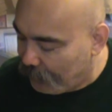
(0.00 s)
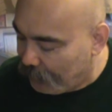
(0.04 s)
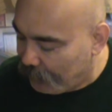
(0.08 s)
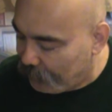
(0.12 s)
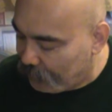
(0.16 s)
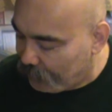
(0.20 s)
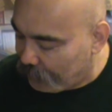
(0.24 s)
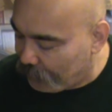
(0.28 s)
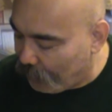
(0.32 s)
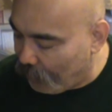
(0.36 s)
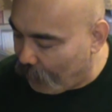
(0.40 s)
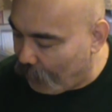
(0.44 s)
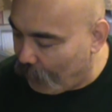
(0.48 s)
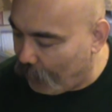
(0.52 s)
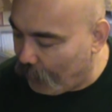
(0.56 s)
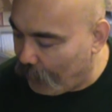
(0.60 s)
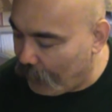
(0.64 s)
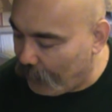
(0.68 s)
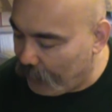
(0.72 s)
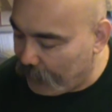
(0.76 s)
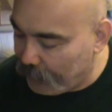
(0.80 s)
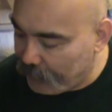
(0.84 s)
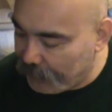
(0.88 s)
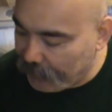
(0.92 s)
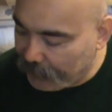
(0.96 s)
So
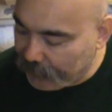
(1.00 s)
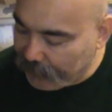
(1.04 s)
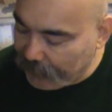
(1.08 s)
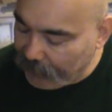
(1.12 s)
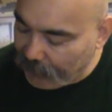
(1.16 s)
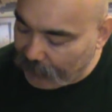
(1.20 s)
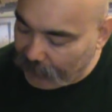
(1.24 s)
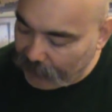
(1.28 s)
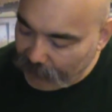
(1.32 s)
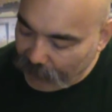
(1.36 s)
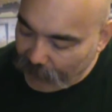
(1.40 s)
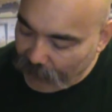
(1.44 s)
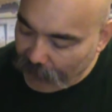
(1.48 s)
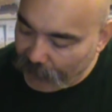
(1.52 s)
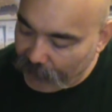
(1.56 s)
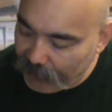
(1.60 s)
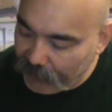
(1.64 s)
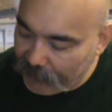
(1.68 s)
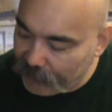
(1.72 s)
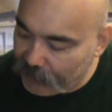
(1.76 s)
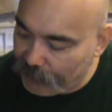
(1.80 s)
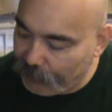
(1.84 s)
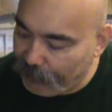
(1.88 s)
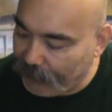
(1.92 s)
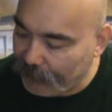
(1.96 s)
the kit alone
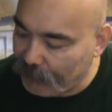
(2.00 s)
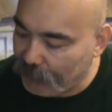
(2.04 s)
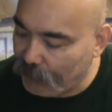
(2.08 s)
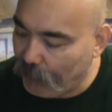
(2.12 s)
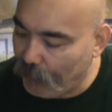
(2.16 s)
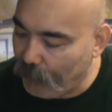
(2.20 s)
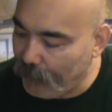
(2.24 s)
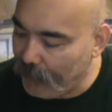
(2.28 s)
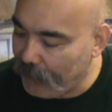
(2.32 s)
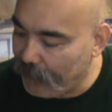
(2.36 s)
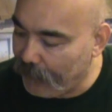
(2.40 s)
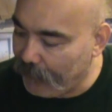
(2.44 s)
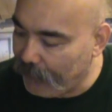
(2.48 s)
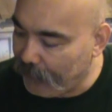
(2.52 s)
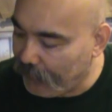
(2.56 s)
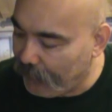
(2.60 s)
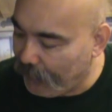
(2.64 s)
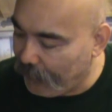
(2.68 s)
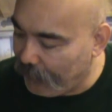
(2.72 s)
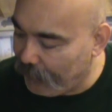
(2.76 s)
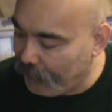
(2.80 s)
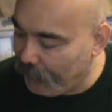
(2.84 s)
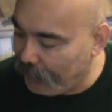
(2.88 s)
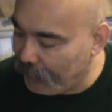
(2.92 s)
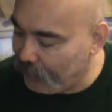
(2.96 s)
is about 20,
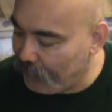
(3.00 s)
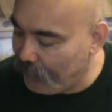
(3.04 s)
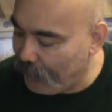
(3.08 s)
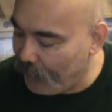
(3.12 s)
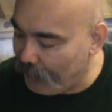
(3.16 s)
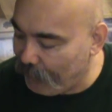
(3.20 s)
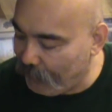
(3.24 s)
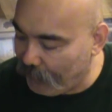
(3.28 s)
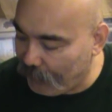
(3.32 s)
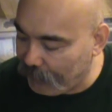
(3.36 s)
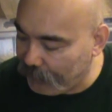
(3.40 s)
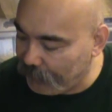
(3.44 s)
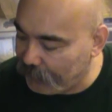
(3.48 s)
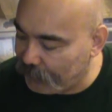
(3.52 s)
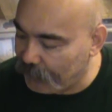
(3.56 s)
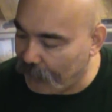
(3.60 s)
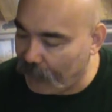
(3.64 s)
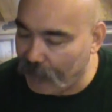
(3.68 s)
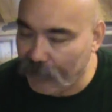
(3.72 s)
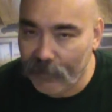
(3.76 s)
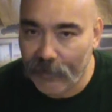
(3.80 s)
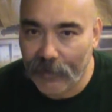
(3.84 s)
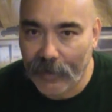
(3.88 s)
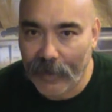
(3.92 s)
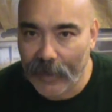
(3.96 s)
and then you have all this
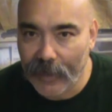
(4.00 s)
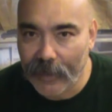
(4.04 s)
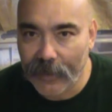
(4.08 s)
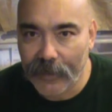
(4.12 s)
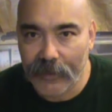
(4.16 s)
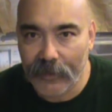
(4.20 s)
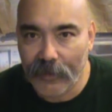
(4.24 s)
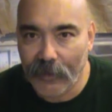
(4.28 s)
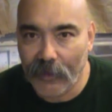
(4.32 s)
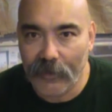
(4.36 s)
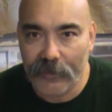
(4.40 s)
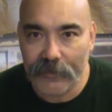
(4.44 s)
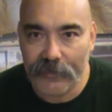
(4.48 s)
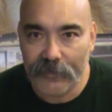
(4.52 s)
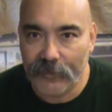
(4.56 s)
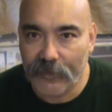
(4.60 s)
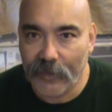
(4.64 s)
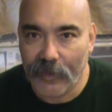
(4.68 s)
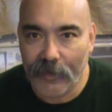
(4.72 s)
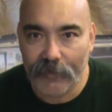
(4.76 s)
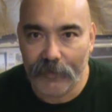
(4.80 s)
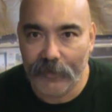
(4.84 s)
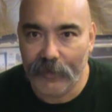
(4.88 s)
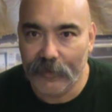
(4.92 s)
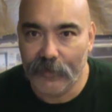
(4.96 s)
other added on
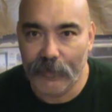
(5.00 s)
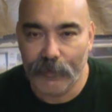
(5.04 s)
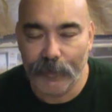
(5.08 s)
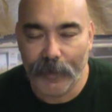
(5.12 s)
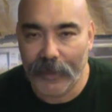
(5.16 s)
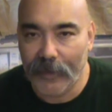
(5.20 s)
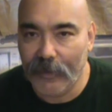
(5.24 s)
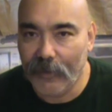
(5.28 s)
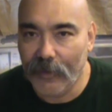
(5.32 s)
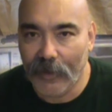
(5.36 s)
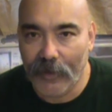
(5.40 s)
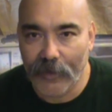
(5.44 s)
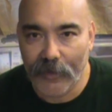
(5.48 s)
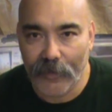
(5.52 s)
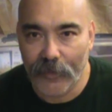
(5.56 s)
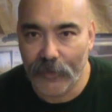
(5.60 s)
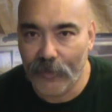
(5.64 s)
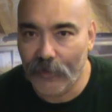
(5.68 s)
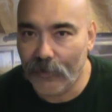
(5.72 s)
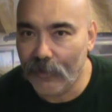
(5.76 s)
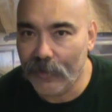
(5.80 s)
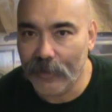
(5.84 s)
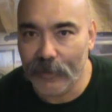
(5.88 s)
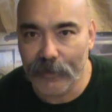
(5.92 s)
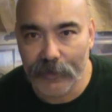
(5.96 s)
stuff. This is about another
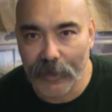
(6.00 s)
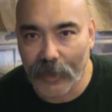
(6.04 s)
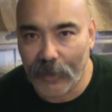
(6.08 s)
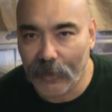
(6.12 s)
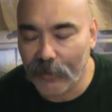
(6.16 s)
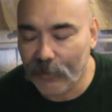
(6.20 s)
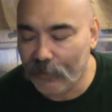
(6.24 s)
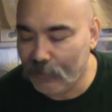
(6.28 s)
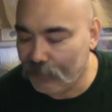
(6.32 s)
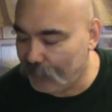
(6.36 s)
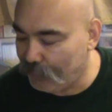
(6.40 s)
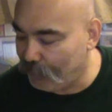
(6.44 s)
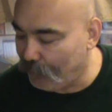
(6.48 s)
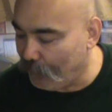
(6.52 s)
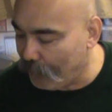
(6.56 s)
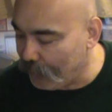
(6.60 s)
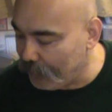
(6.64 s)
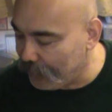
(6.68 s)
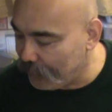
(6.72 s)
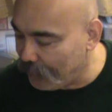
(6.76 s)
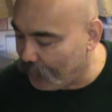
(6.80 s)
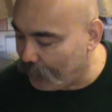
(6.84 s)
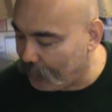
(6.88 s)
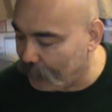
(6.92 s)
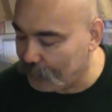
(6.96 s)
$30,
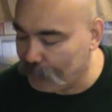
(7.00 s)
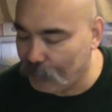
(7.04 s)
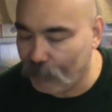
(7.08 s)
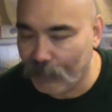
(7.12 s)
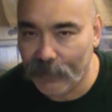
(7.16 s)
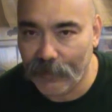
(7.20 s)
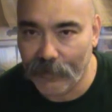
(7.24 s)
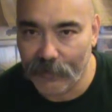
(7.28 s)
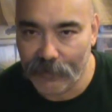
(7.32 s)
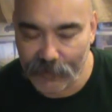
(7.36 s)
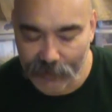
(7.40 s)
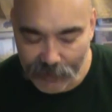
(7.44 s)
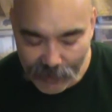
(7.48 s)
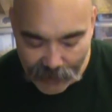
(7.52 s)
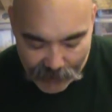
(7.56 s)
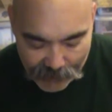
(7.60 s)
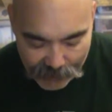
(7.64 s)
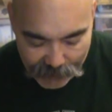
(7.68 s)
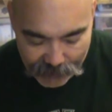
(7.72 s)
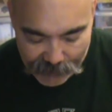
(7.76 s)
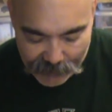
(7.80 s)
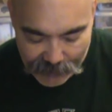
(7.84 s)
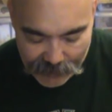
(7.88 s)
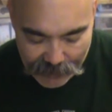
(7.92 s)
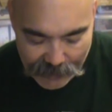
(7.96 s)
$40 worth of
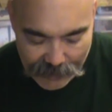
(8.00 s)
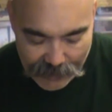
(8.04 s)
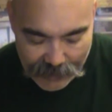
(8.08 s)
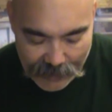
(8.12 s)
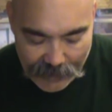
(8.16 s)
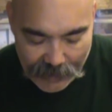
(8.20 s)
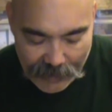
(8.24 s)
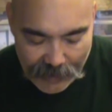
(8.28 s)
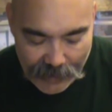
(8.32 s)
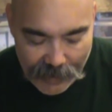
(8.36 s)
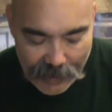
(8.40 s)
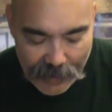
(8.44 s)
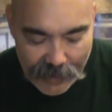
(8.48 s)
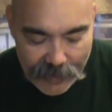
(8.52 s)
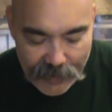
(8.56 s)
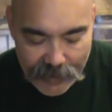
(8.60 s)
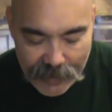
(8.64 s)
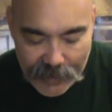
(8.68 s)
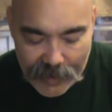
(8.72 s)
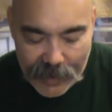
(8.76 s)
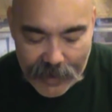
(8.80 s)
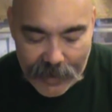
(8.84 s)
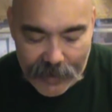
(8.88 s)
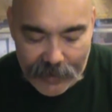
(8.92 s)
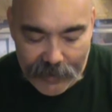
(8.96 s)
stuff. And
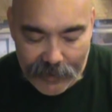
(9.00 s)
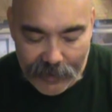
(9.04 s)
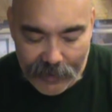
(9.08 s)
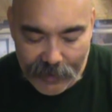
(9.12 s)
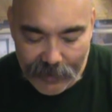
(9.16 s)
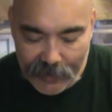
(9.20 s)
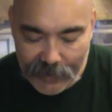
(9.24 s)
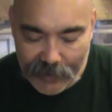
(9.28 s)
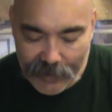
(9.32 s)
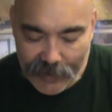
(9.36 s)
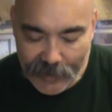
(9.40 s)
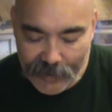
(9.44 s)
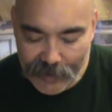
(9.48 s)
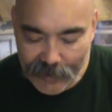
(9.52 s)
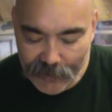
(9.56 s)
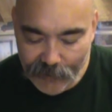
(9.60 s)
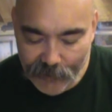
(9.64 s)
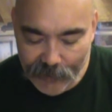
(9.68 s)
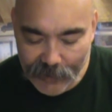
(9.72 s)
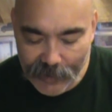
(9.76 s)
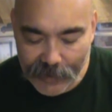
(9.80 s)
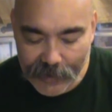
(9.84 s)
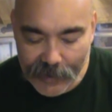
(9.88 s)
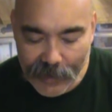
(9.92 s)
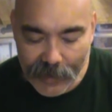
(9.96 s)
then
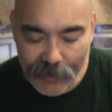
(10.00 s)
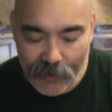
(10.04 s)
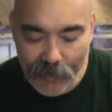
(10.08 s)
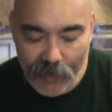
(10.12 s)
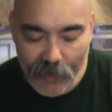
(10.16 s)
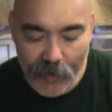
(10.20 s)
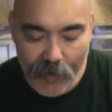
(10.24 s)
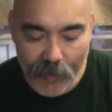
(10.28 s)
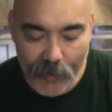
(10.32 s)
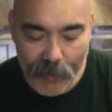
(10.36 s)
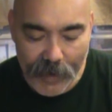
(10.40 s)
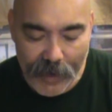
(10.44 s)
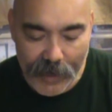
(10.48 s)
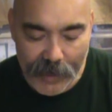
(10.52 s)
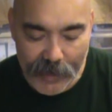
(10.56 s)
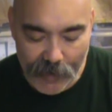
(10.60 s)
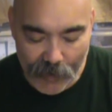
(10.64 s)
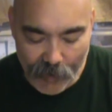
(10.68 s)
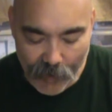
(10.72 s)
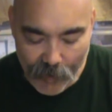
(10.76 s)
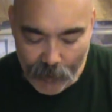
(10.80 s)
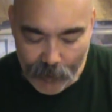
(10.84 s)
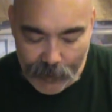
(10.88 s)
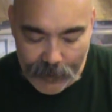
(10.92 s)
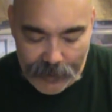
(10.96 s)
when I got home, I
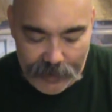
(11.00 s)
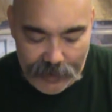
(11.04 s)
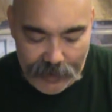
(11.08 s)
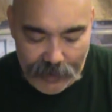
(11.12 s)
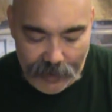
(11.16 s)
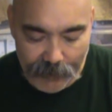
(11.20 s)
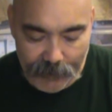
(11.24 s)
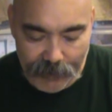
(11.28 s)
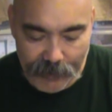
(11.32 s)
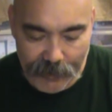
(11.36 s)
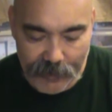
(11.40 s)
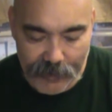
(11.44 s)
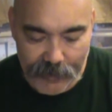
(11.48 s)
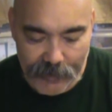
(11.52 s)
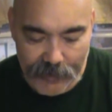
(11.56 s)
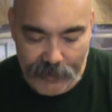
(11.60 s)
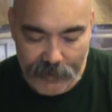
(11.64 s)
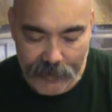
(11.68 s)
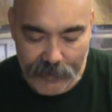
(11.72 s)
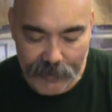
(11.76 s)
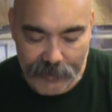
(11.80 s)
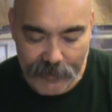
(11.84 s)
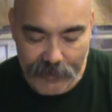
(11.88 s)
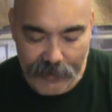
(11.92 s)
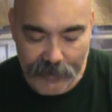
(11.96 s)
opened up
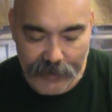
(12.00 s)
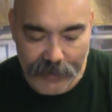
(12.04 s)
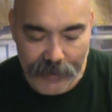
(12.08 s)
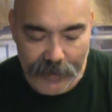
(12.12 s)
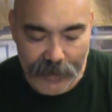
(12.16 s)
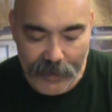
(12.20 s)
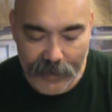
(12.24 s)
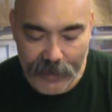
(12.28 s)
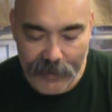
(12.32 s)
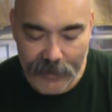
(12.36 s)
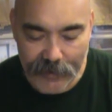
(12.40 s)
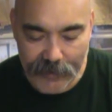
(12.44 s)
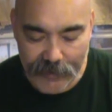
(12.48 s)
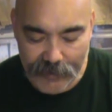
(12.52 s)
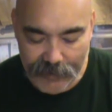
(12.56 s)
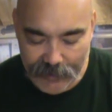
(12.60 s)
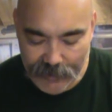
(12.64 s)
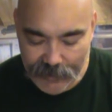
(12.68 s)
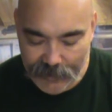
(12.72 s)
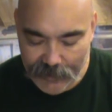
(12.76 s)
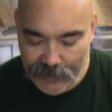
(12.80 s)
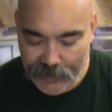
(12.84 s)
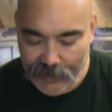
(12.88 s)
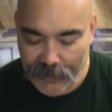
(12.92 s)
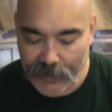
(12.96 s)
the kit
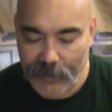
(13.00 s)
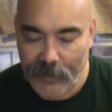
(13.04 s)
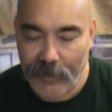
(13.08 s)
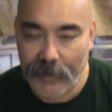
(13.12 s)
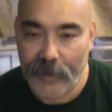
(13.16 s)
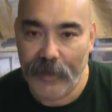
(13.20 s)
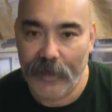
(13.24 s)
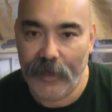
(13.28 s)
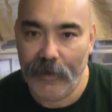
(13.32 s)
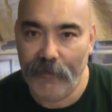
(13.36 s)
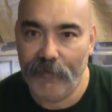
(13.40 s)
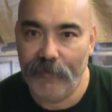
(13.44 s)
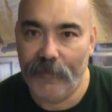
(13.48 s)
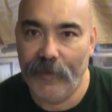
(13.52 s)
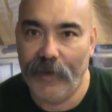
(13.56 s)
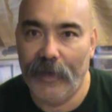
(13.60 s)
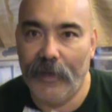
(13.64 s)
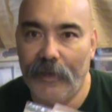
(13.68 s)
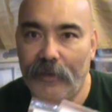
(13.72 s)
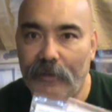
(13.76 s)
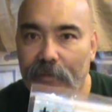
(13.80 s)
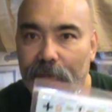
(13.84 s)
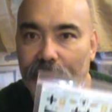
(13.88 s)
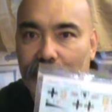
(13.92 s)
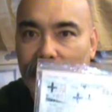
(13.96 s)
and I
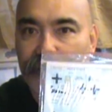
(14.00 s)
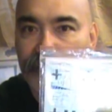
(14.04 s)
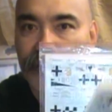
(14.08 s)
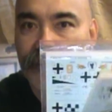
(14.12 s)
found